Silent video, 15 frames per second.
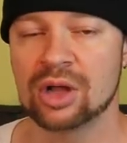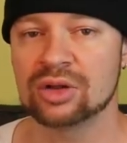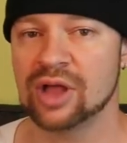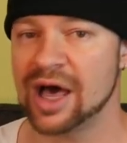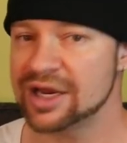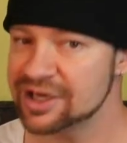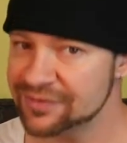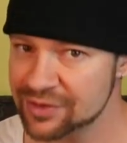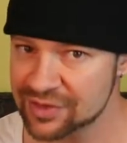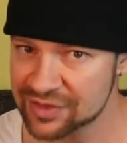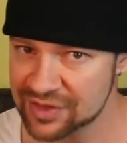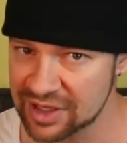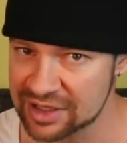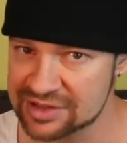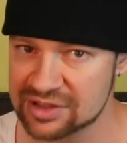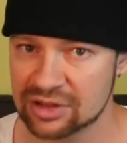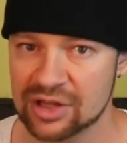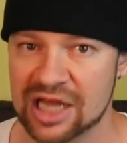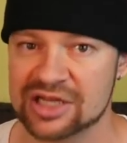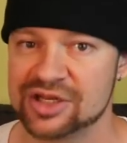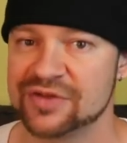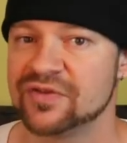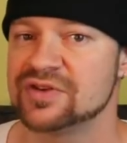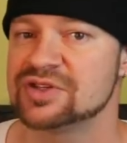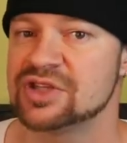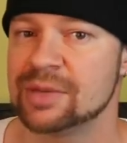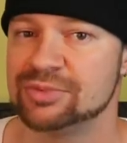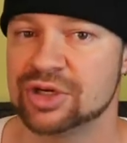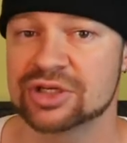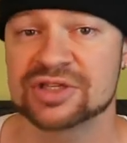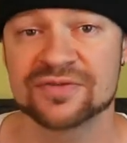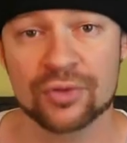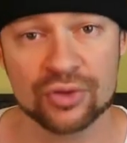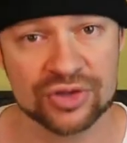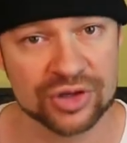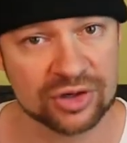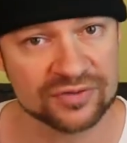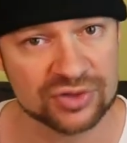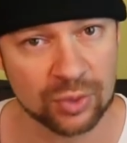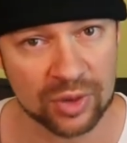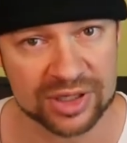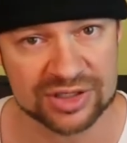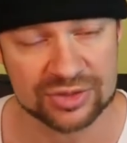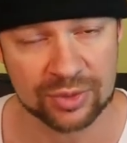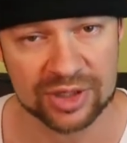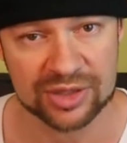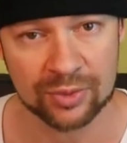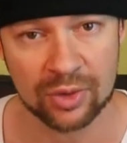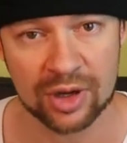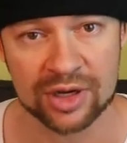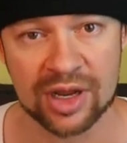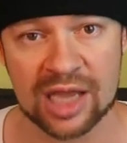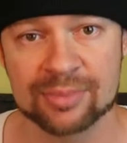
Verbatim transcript: a lot of different things and a lot of different subjects for the year of twenty twenty-one.